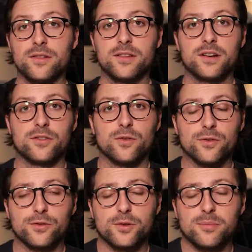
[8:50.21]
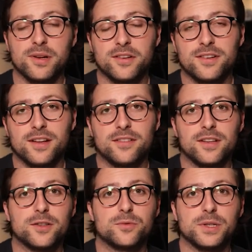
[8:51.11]
there's also a big chance
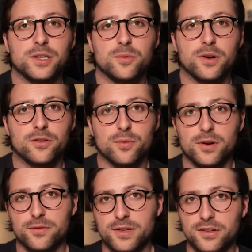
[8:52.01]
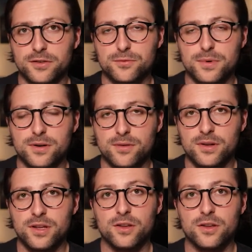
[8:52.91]
that the reader watched one of these as well,